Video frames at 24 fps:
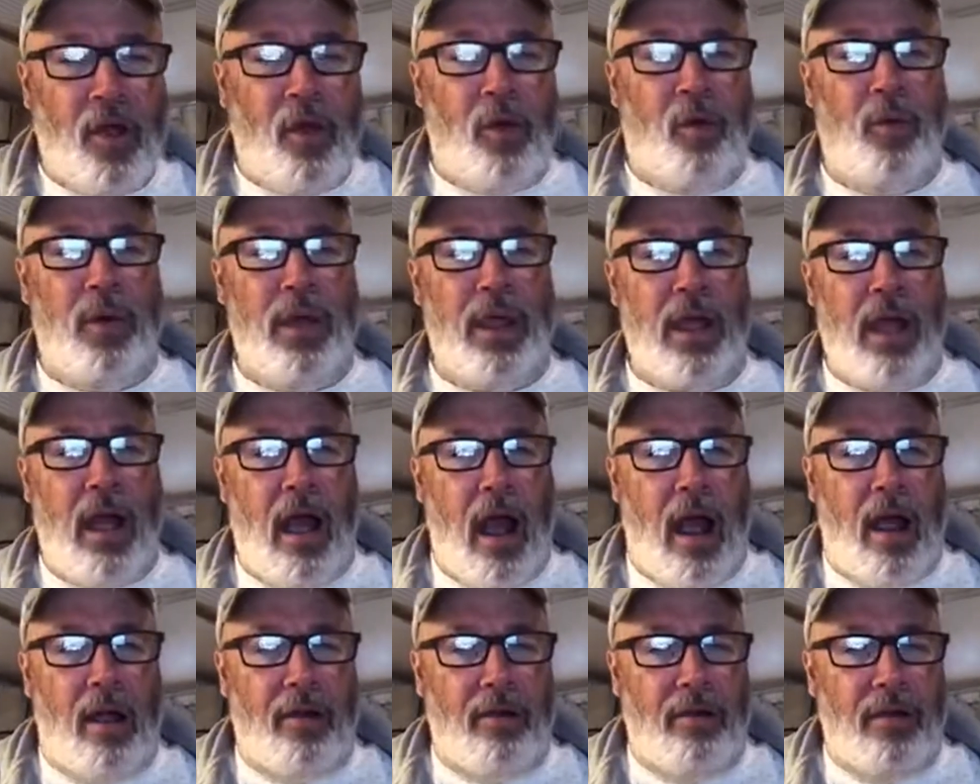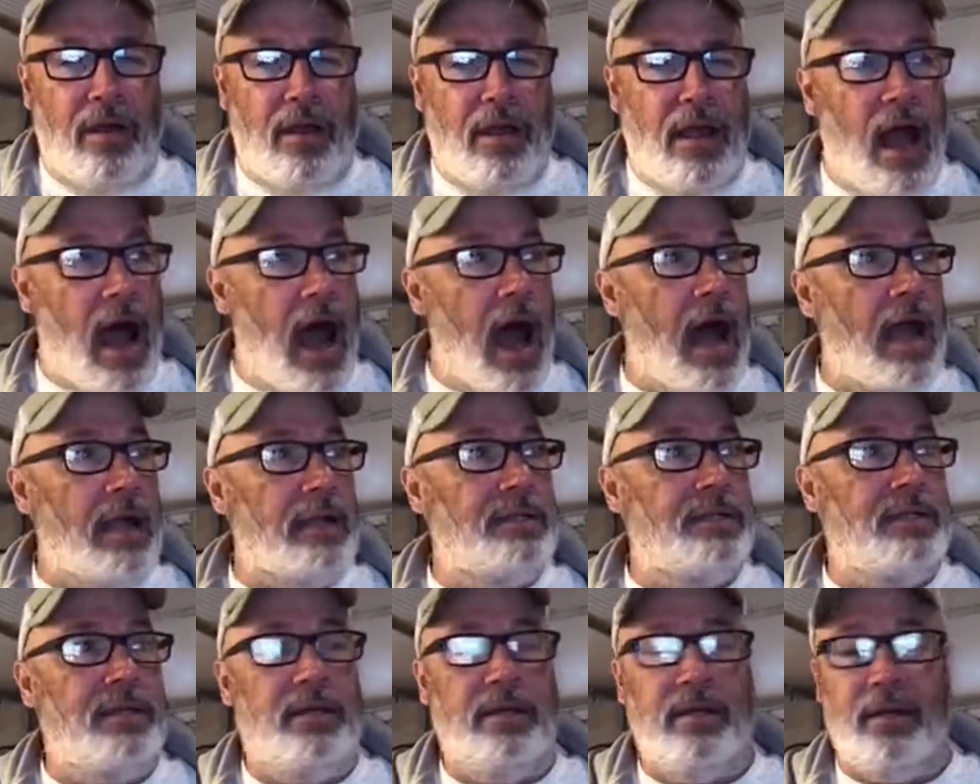We are
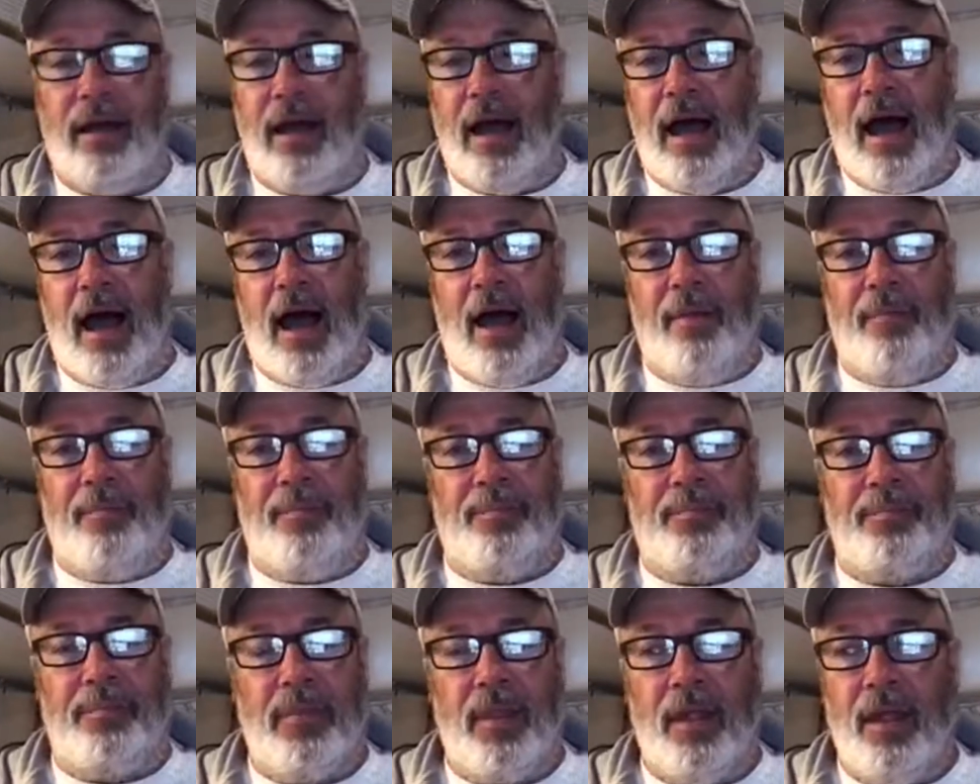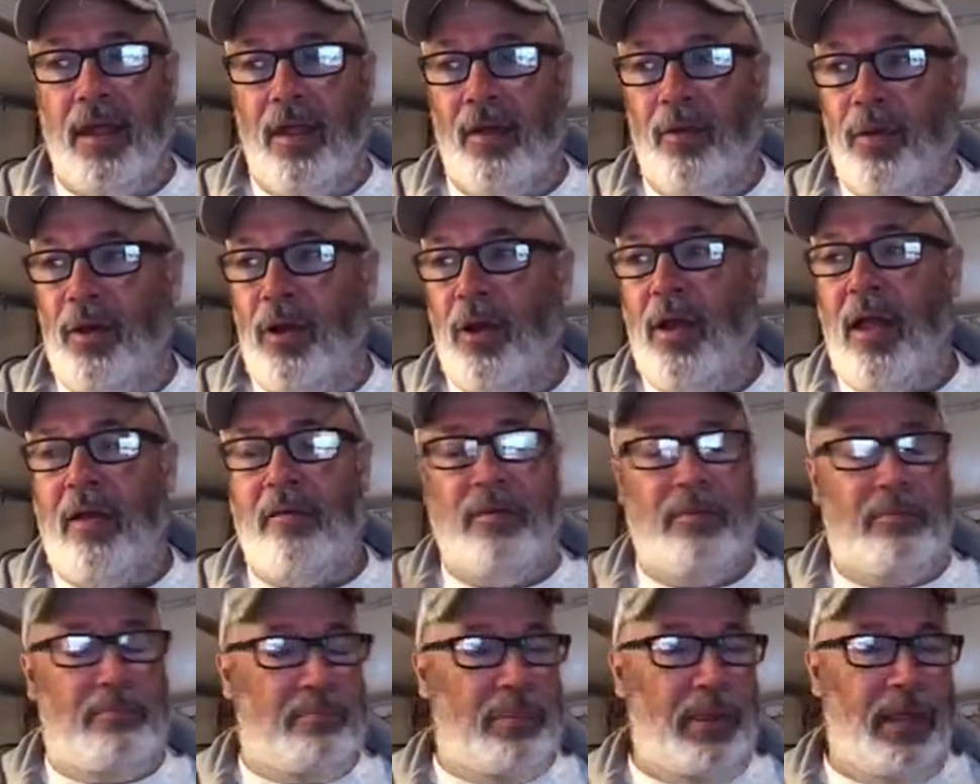not. We don't have
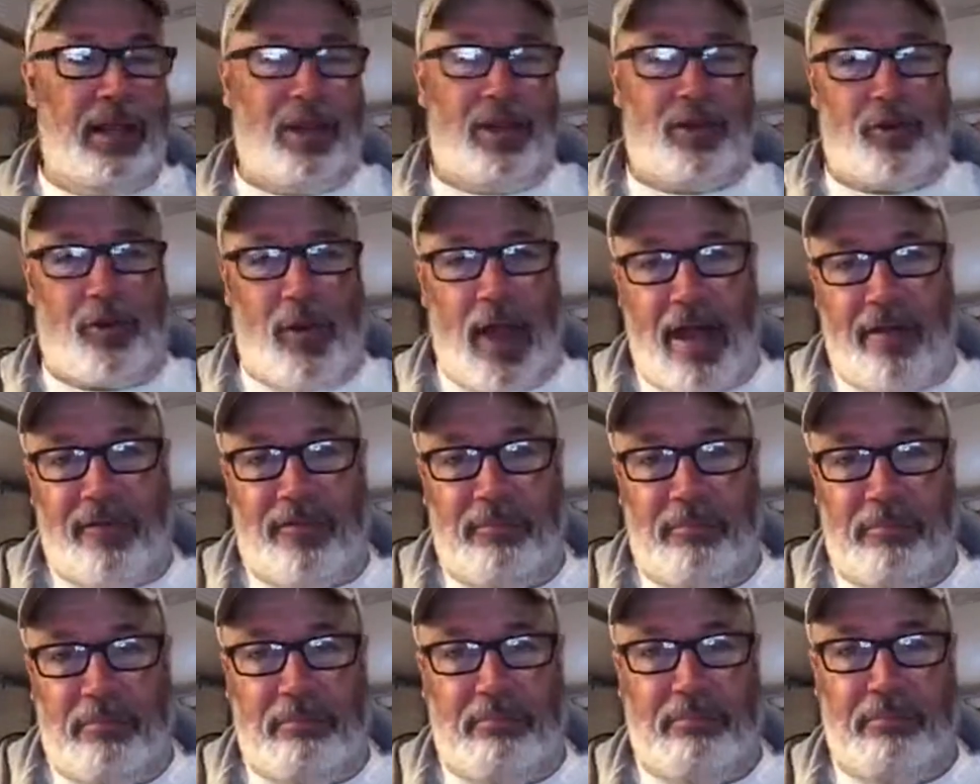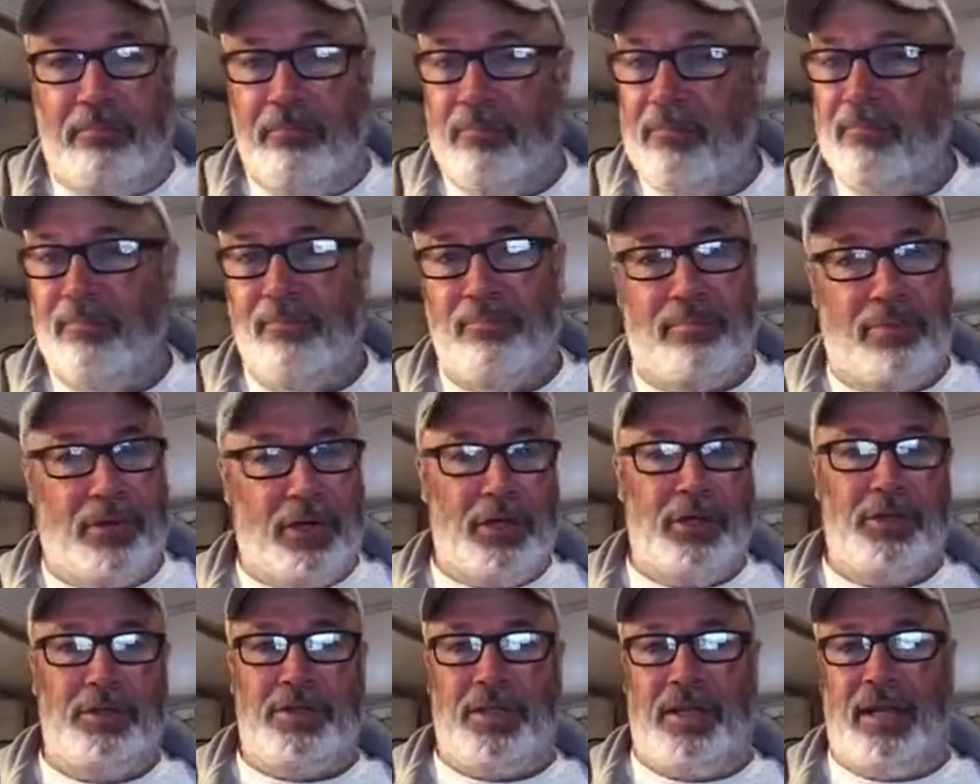a big craft
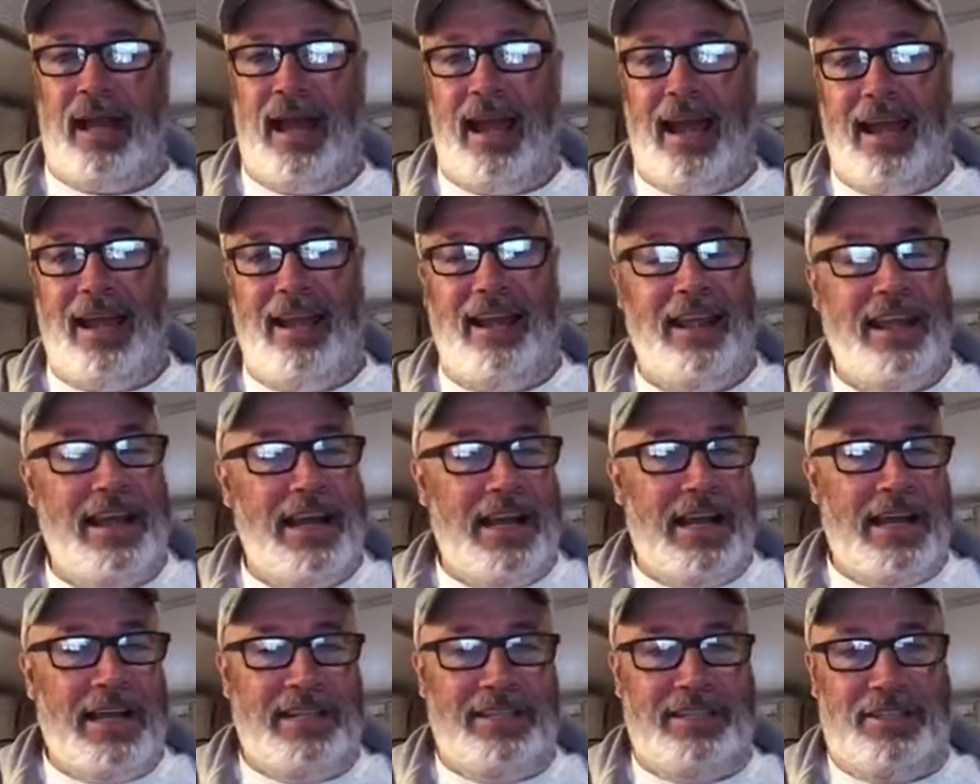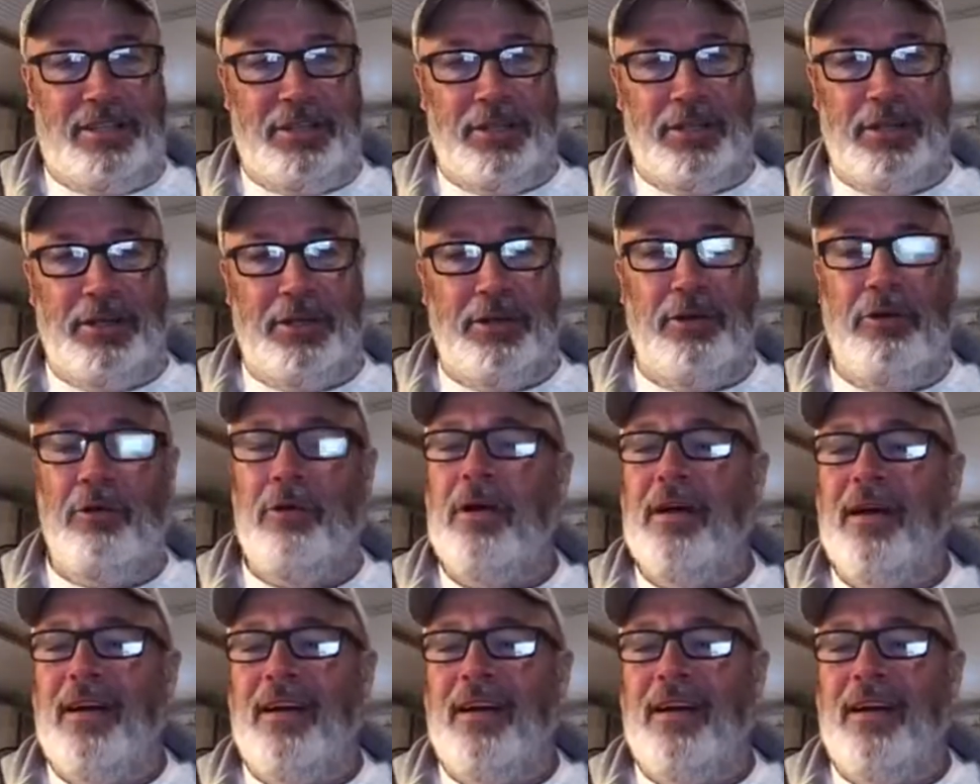brew tonight to